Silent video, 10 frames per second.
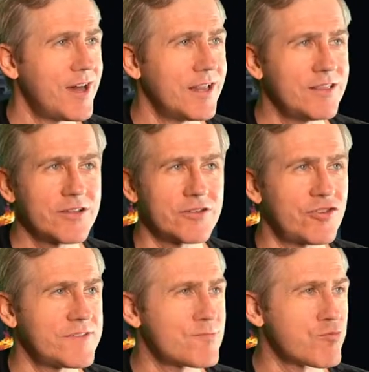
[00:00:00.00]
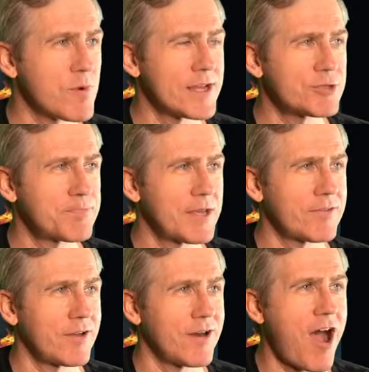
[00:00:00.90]
Look, just rich
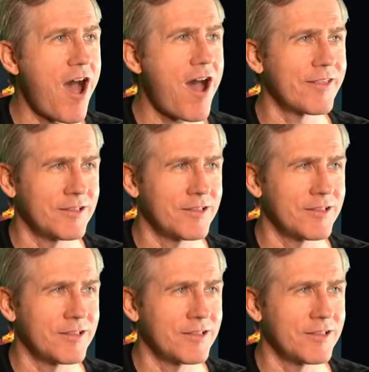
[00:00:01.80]
pixel art.